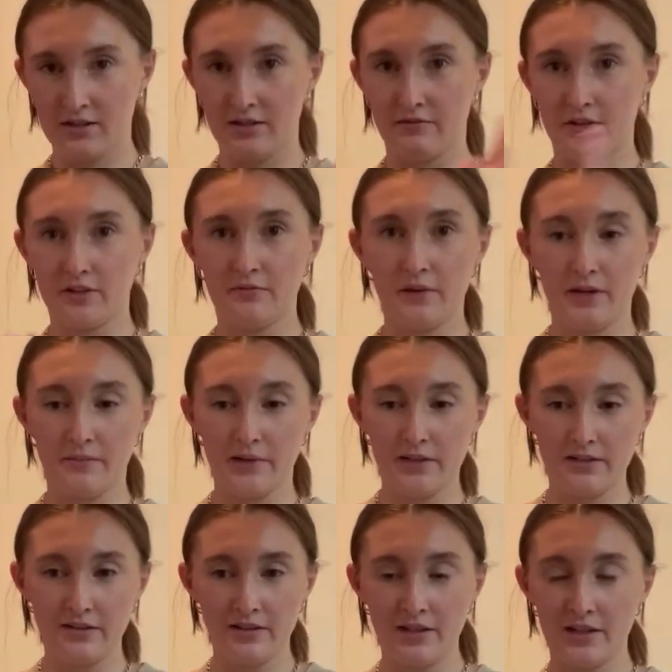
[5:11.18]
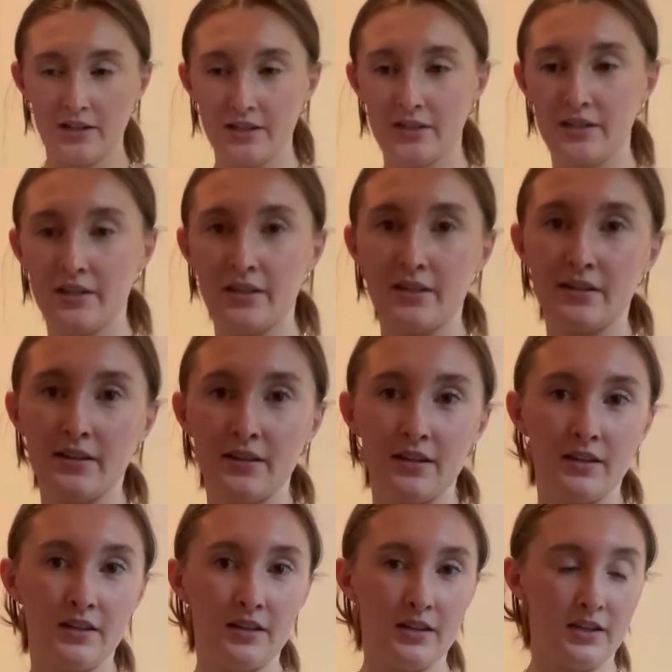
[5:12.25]
Went to Wegmans
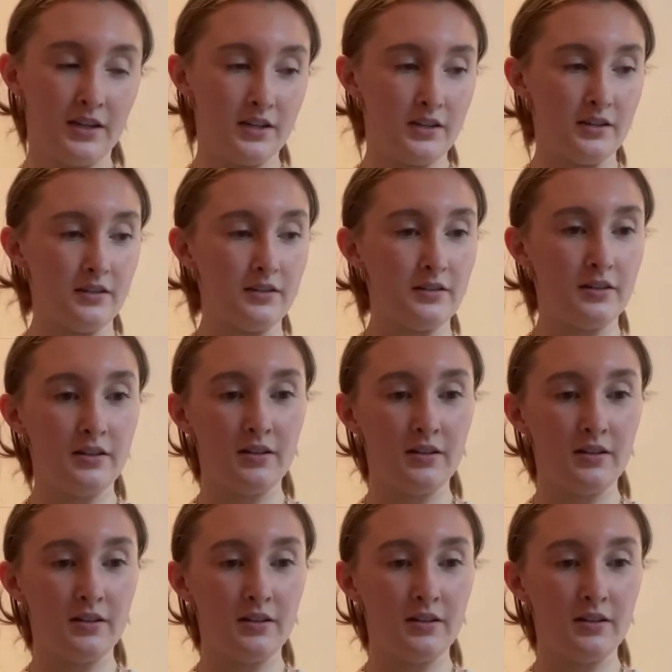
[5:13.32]
and